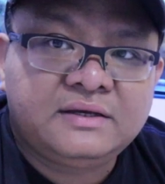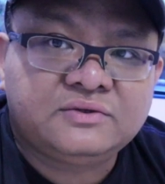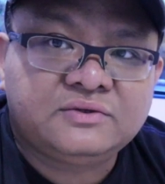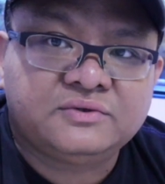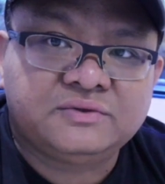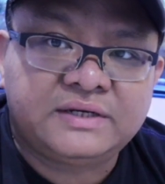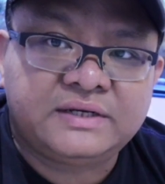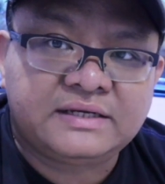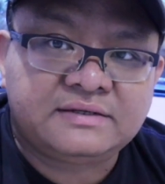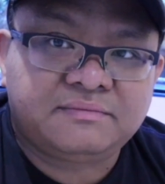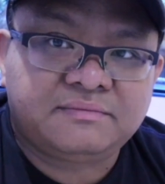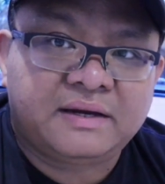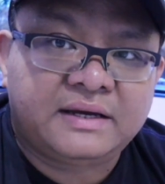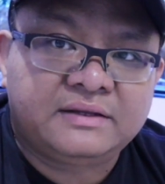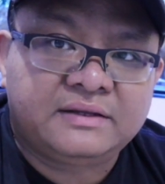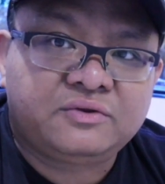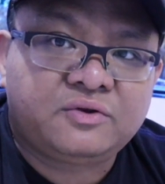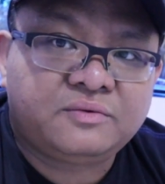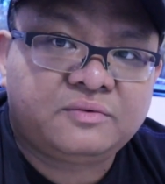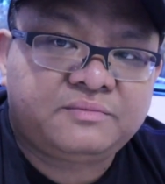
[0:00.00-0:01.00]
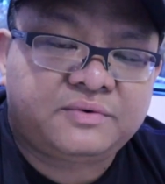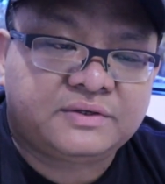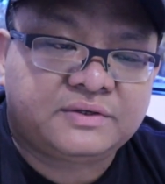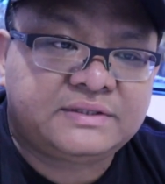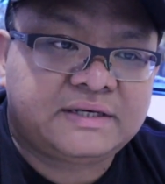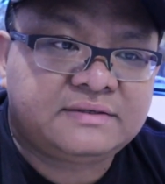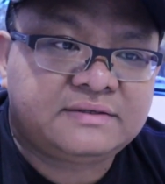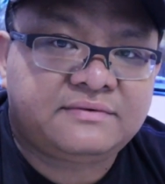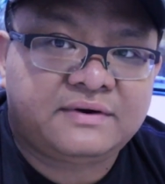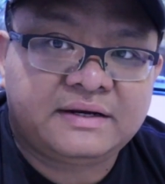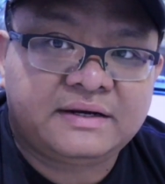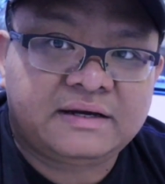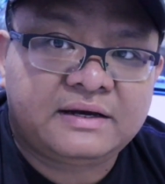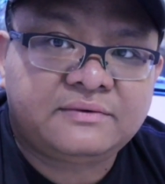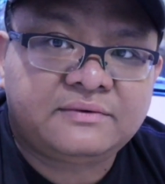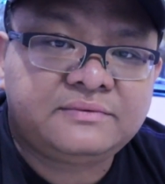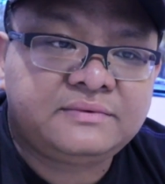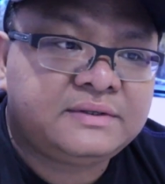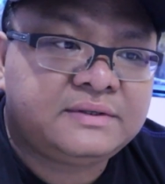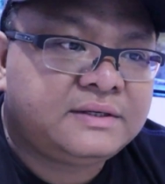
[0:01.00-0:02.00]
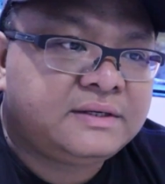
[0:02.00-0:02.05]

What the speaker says: So that's my thought process right now.